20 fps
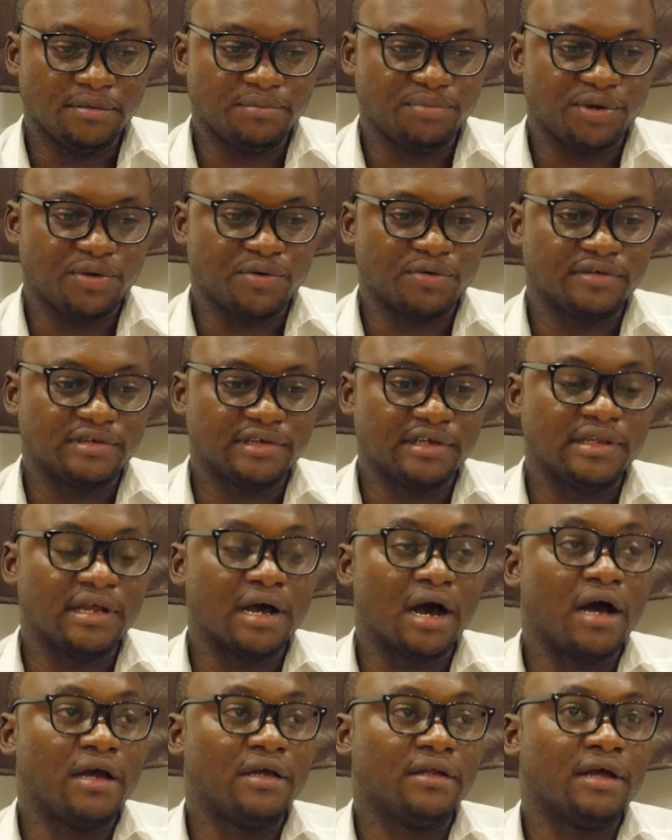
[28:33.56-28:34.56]
because in
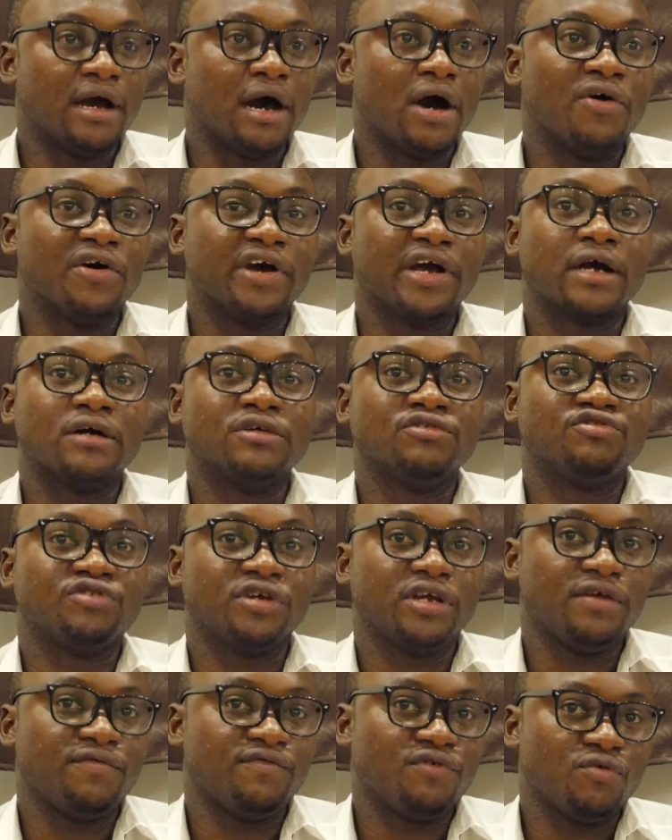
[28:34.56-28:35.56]
our
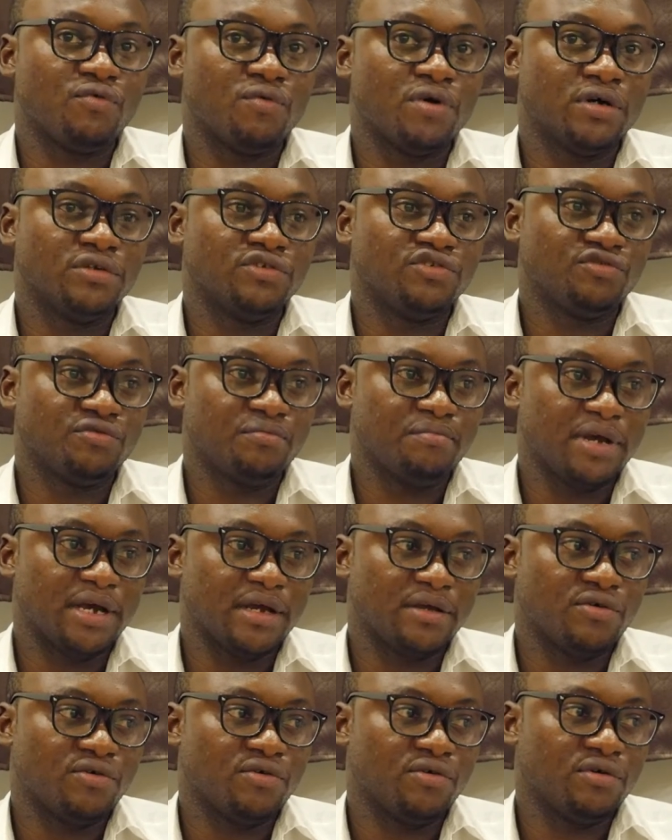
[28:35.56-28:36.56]
country, if you want to
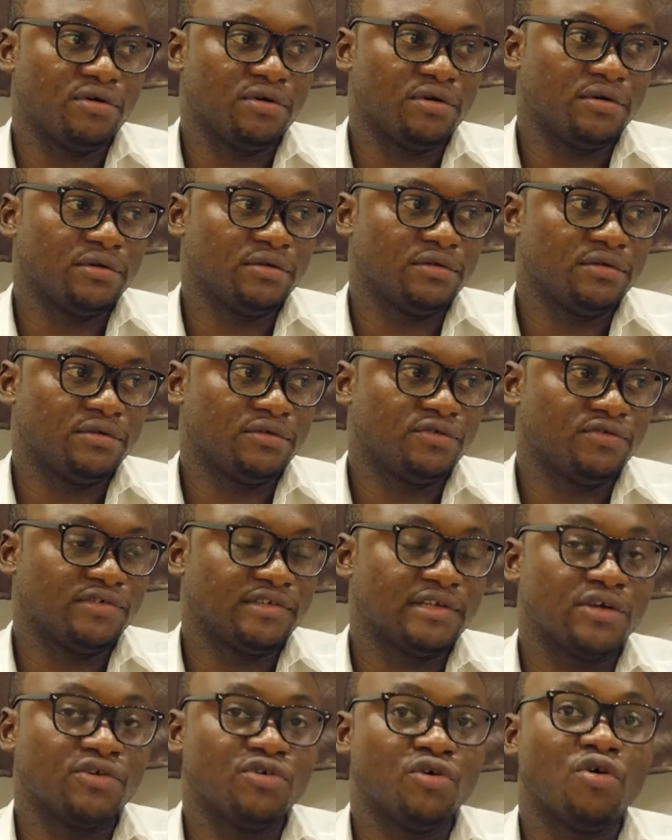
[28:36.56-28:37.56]
make
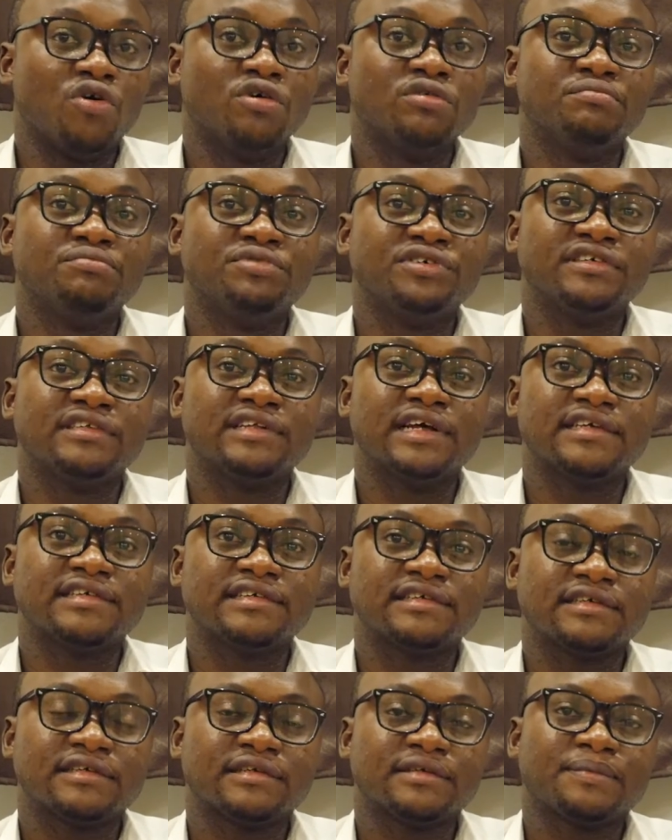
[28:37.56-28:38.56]
start your own
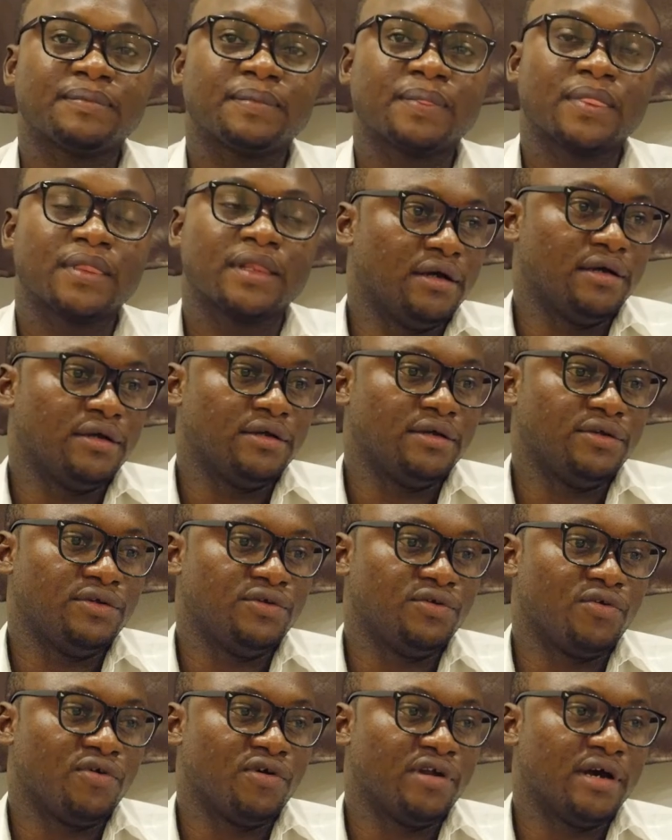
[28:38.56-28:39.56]
business,
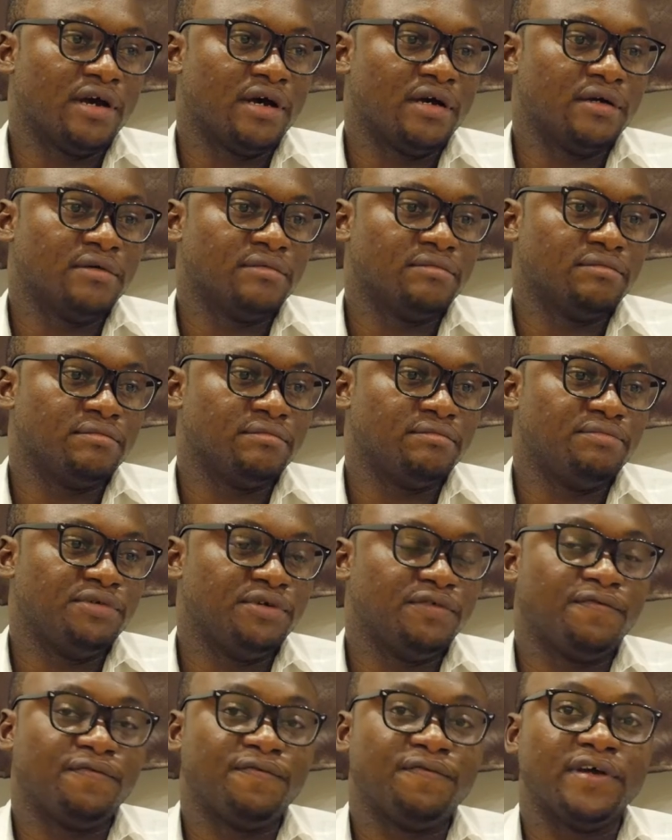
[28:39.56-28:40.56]
you're gonna
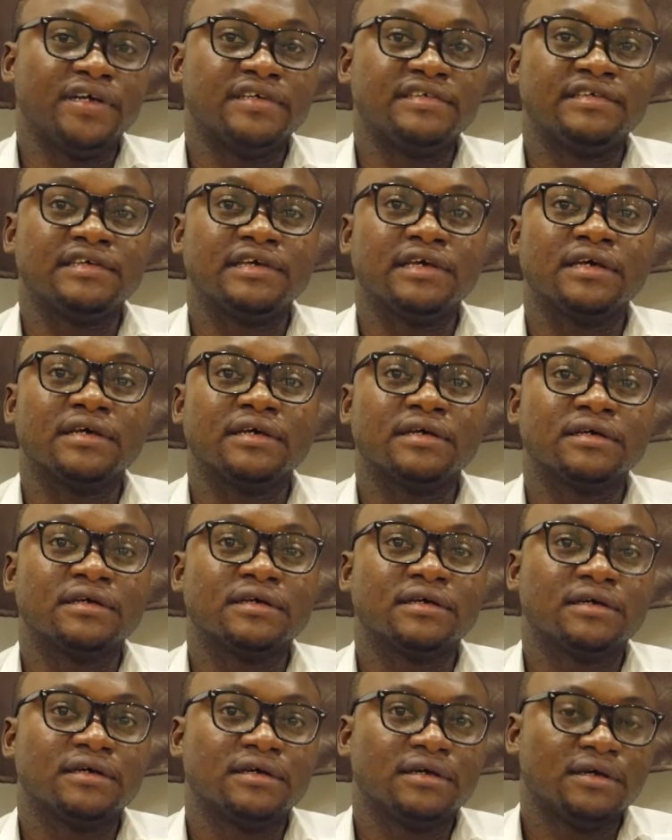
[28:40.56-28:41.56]
be facing
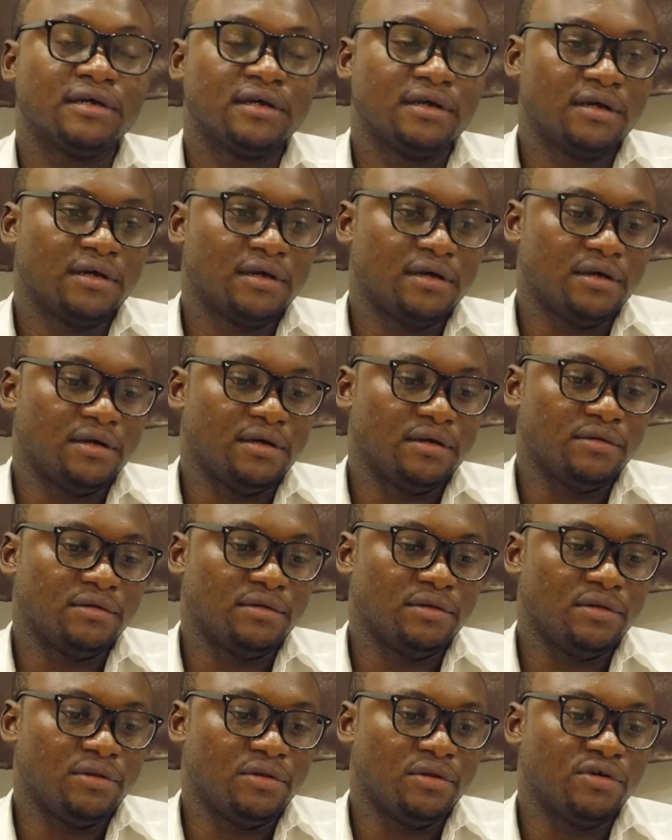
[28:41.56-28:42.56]
a
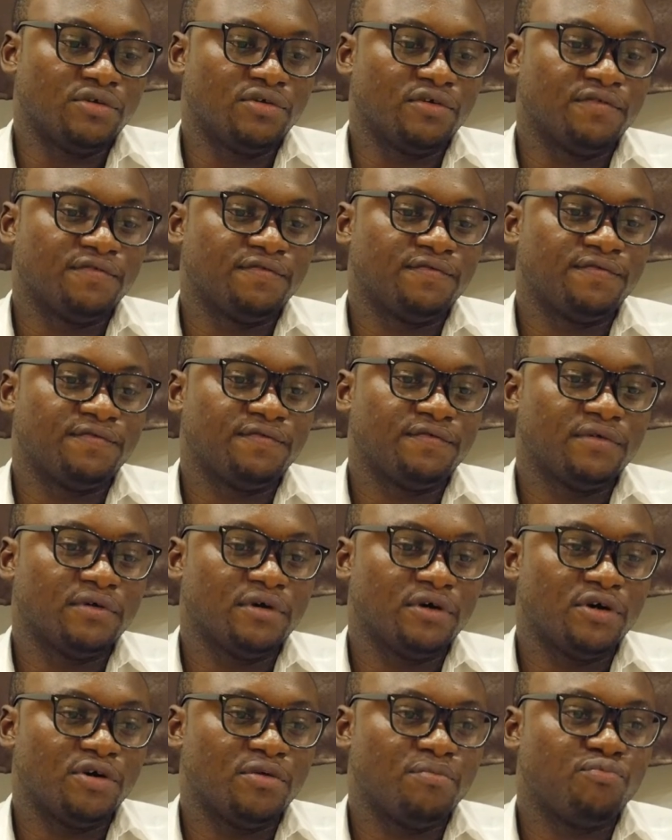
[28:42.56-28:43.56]
lot of
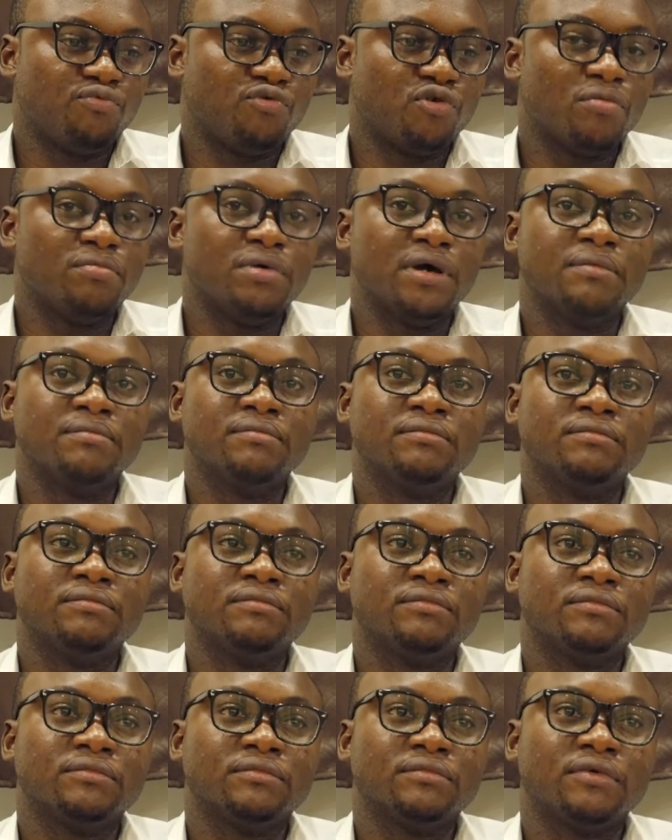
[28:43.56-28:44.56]

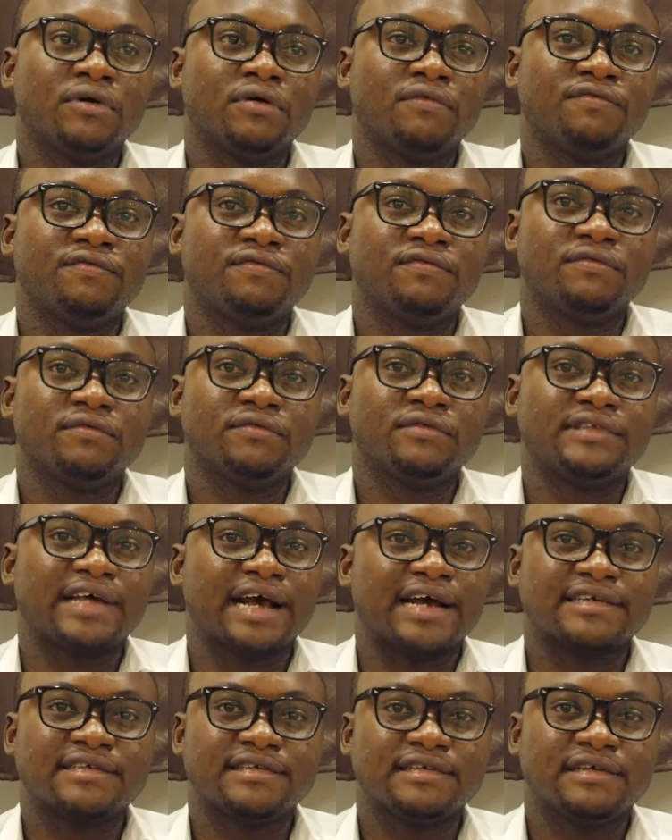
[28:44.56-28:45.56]
problem of
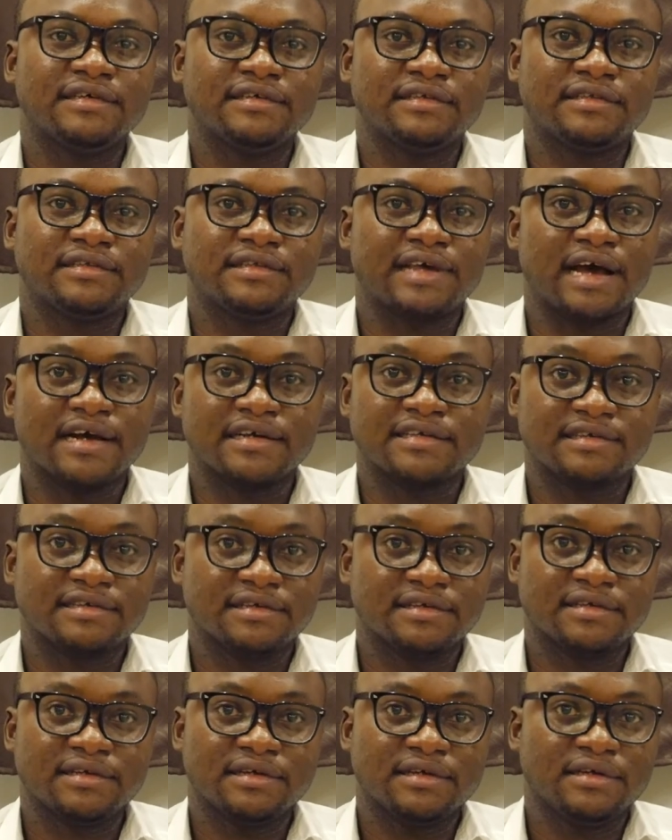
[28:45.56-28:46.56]
tax,
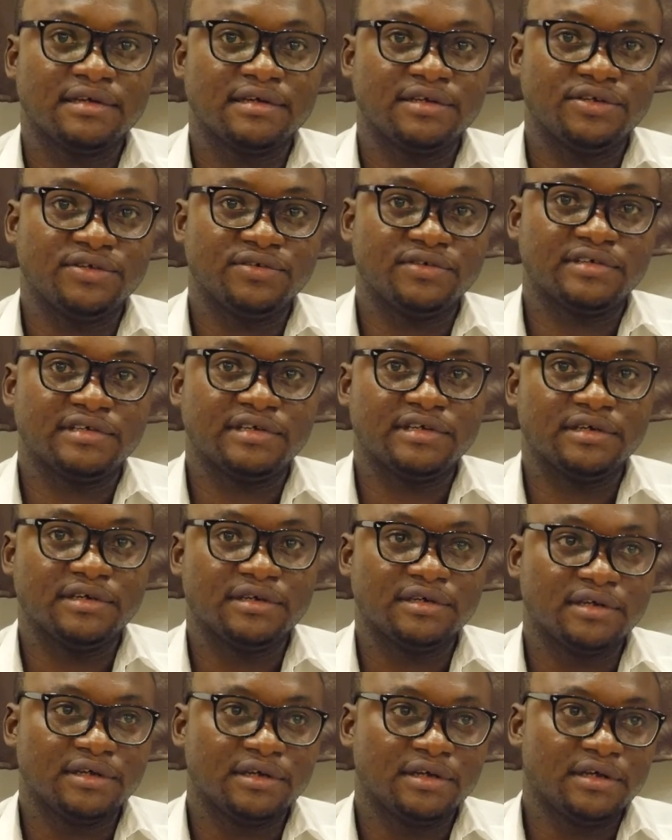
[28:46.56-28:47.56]
you see,
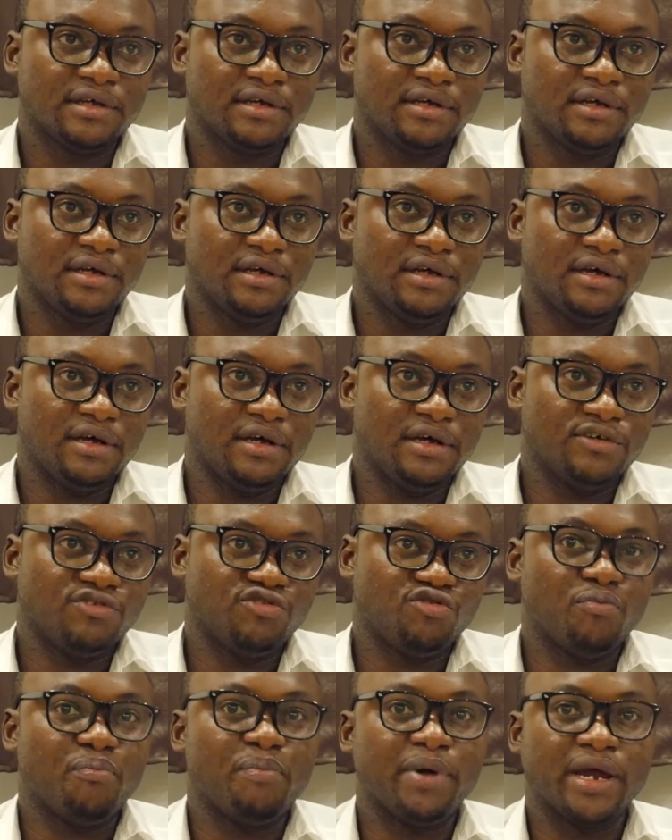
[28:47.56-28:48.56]

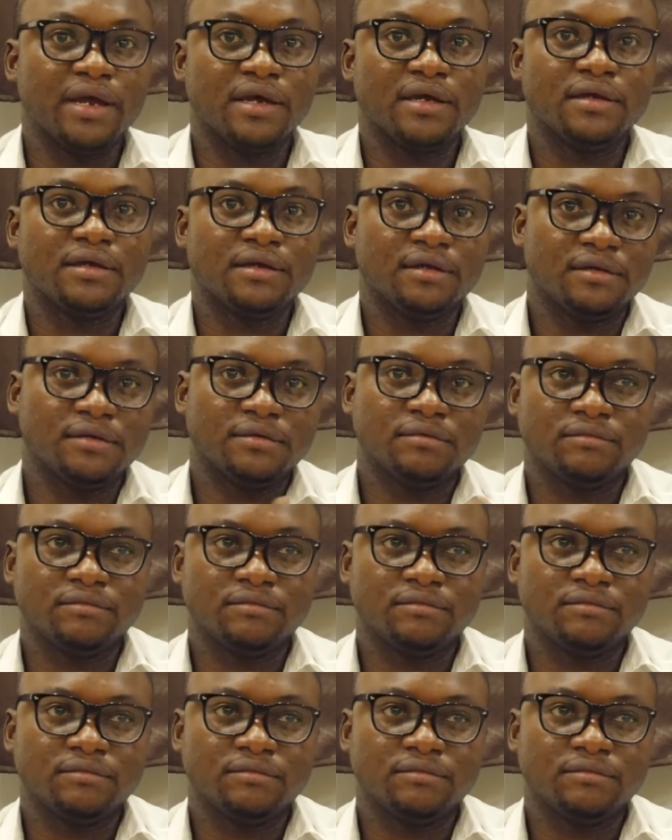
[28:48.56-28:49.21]
to pay